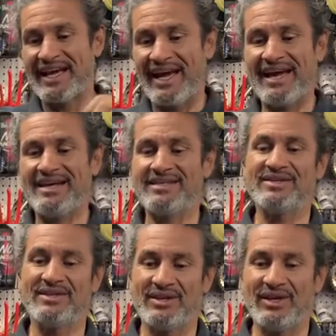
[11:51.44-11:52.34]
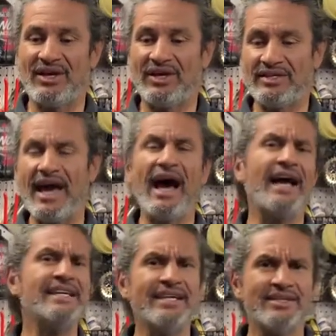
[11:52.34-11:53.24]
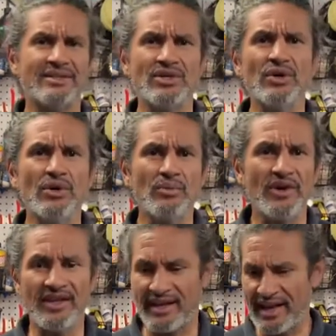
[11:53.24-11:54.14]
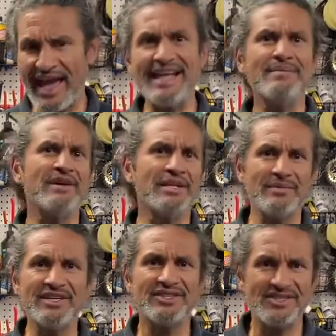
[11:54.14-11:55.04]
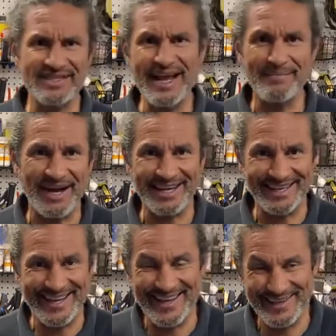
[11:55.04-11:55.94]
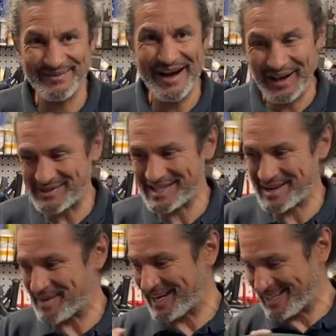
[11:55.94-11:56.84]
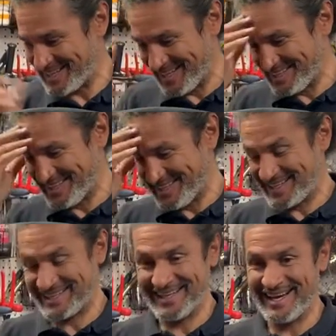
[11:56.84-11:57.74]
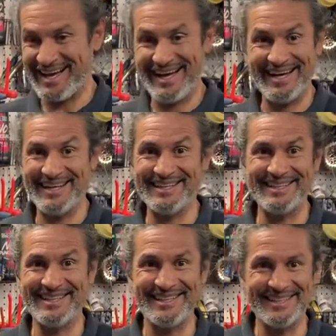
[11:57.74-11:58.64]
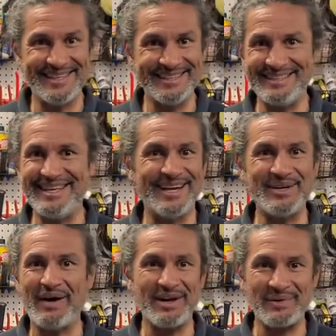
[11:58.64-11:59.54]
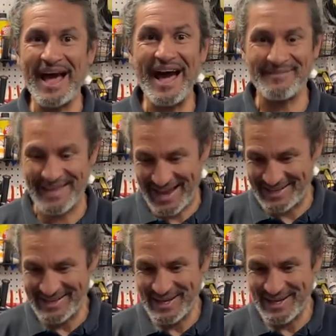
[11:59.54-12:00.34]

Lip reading: and yeah, I need a tube with a 80-millimeter stem on it, valve stem on it. And they're like, yeah, no, I don't have that.